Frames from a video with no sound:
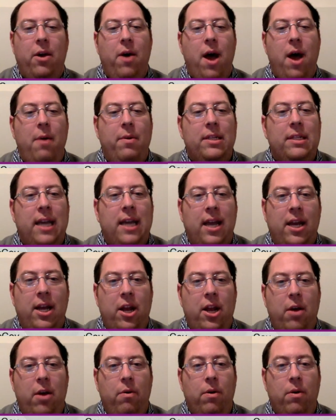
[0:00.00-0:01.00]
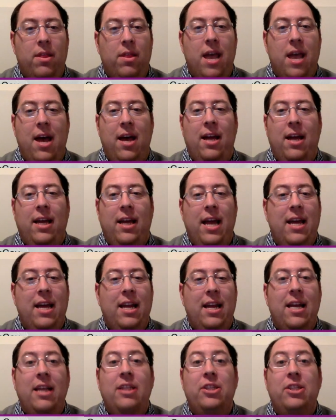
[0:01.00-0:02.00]
I would say,
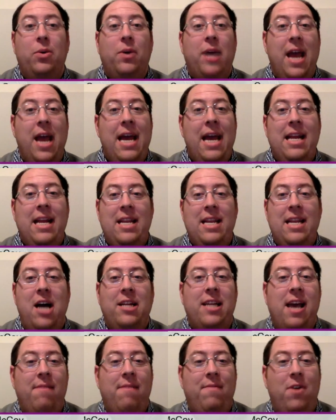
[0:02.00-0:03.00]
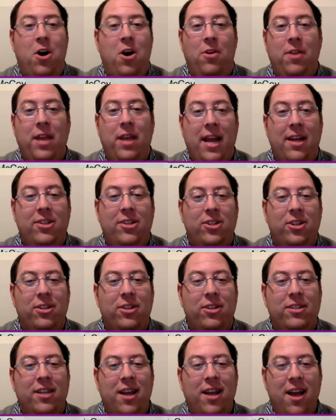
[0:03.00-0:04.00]
again, it's okay not to have all the
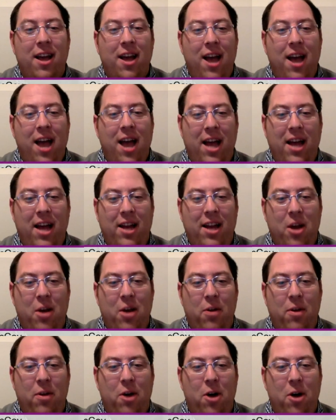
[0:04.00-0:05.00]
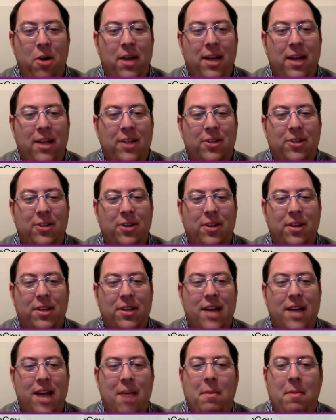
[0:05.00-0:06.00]
answers and know that all the answers all the
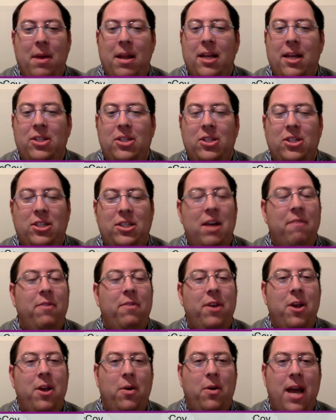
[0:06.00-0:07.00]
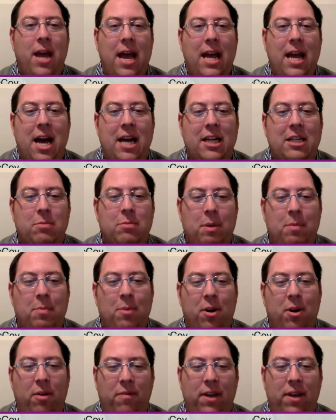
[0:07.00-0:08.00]
time, and it's definitely okay not to be
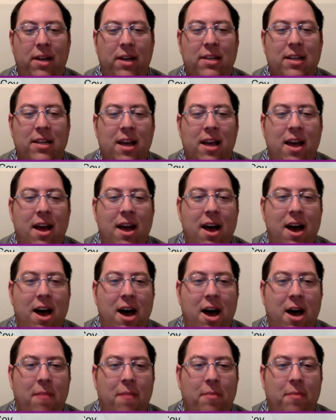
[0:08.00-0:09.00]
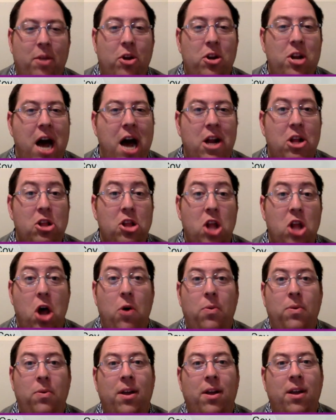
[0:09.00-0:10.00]
perfect. You're not
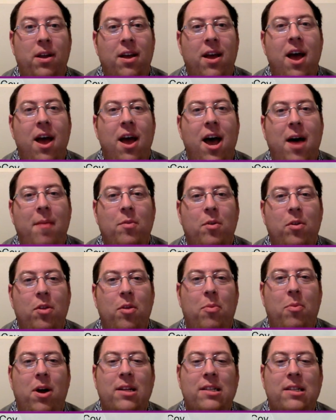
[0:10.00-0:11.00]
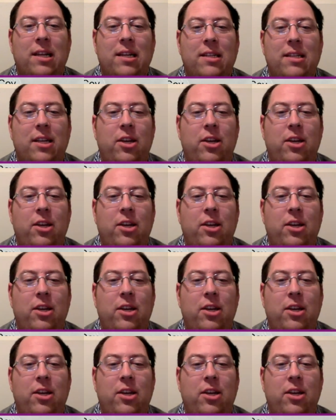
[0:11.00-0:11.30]
alone through the process.